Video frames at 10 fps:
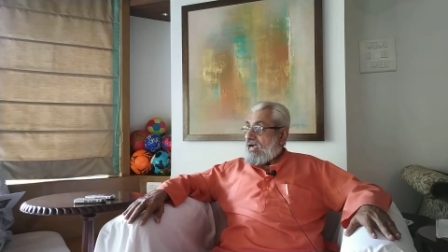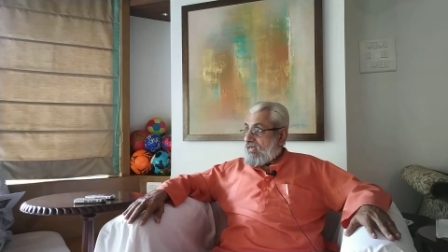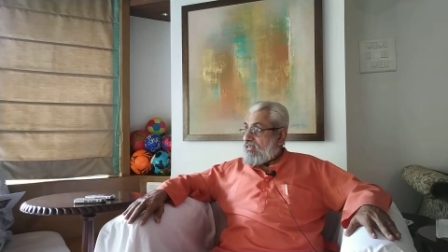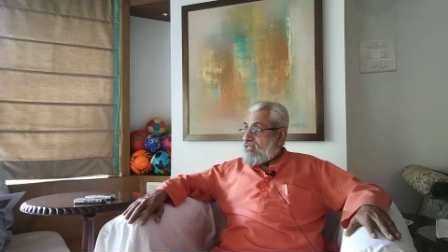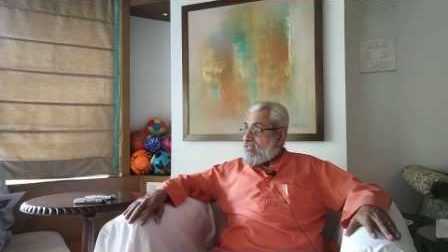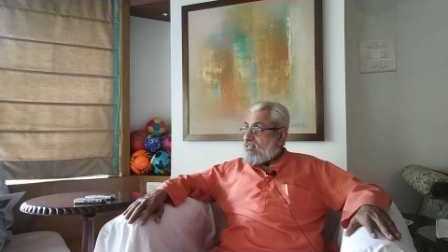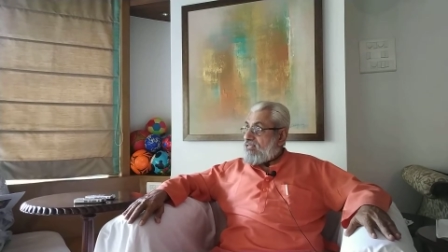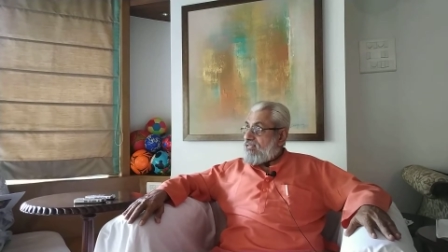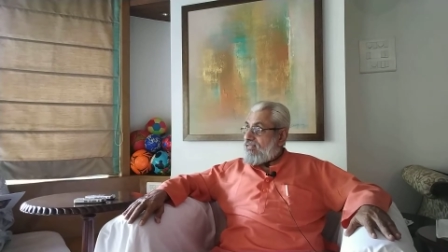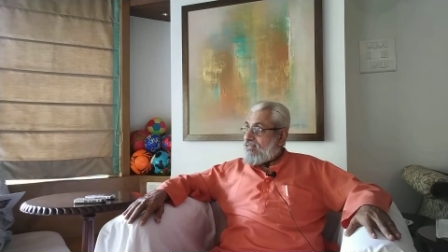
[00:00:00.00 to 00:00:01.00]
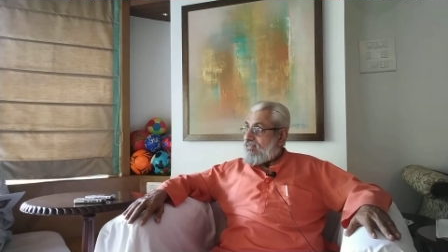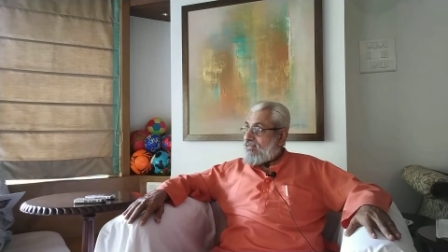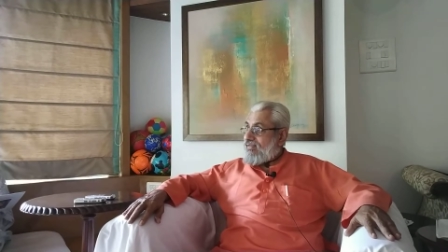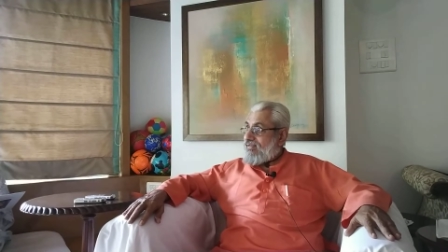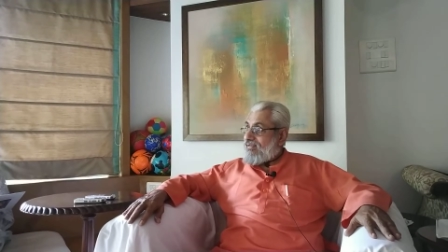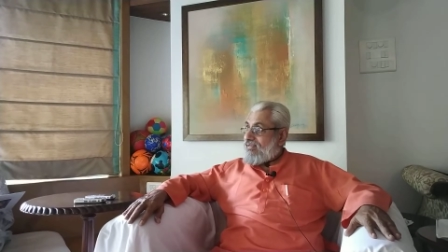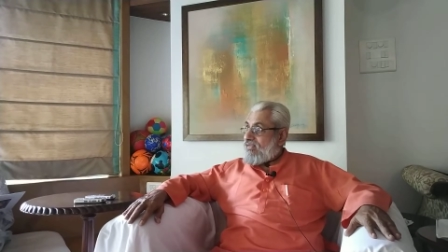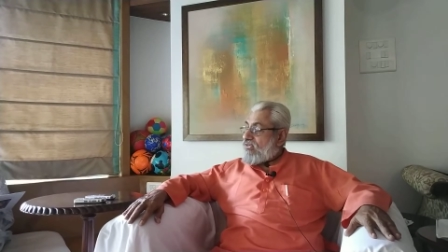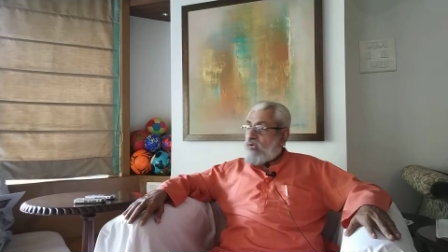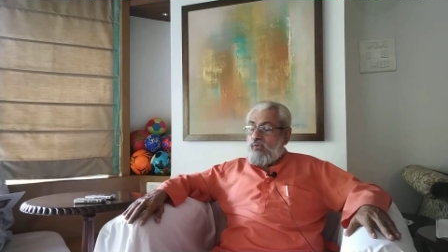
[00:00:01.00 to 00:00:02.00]
society, you will be
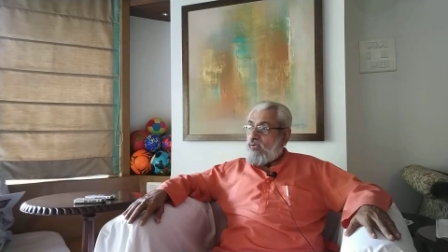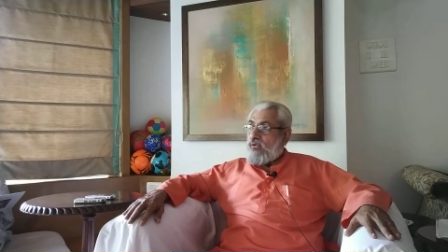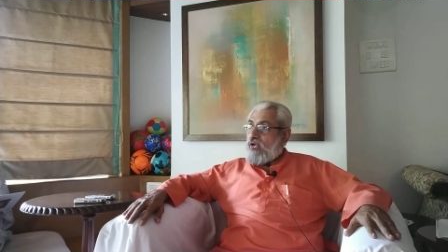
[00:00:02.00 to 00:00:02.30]
conditioned. No.